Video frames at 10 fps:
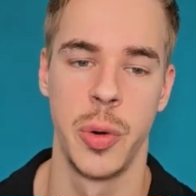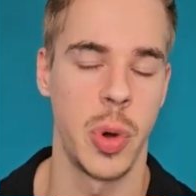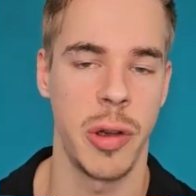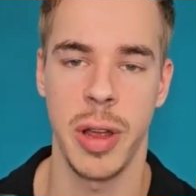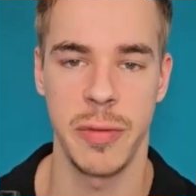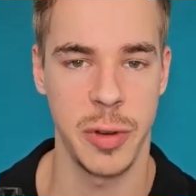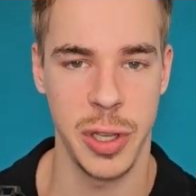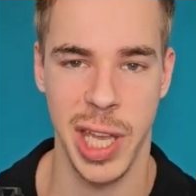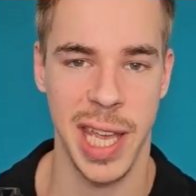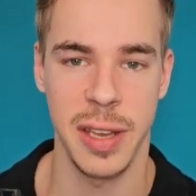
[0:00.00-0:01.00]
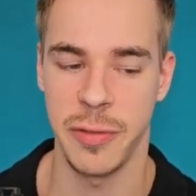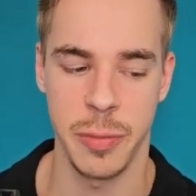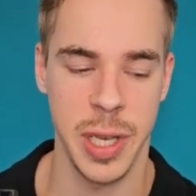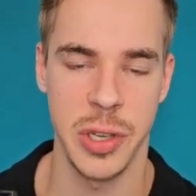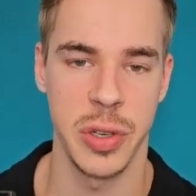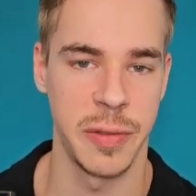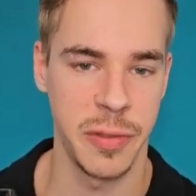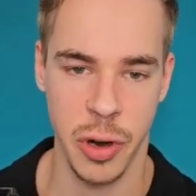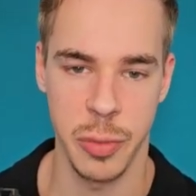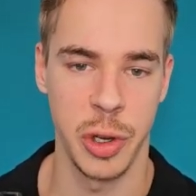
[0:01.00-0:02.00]
wherever you get information
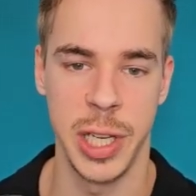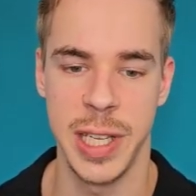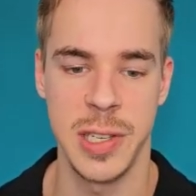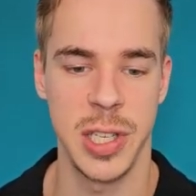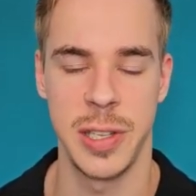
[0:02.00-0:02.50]
from your leads.